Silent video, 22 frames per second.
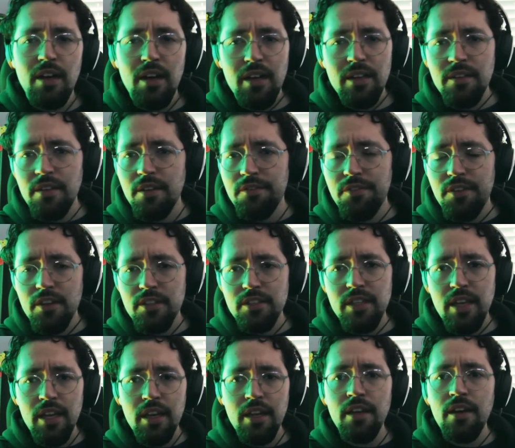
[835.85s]
if there's
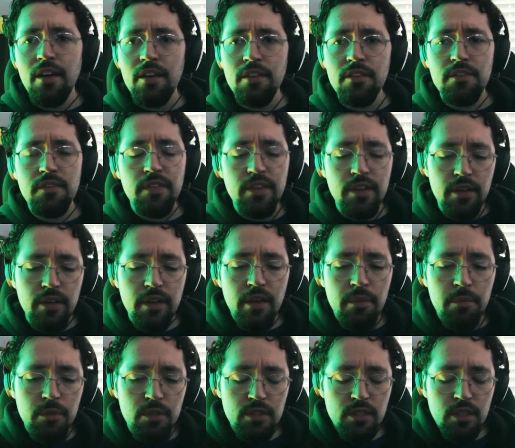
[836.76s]
any other video
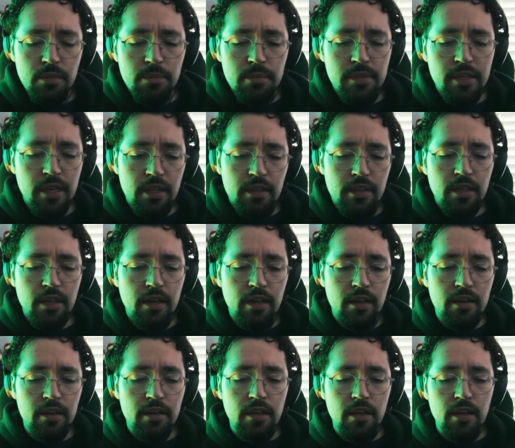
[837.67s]
game museums out
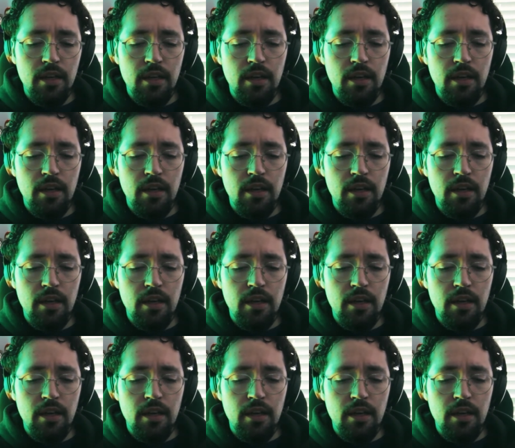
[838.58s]
there.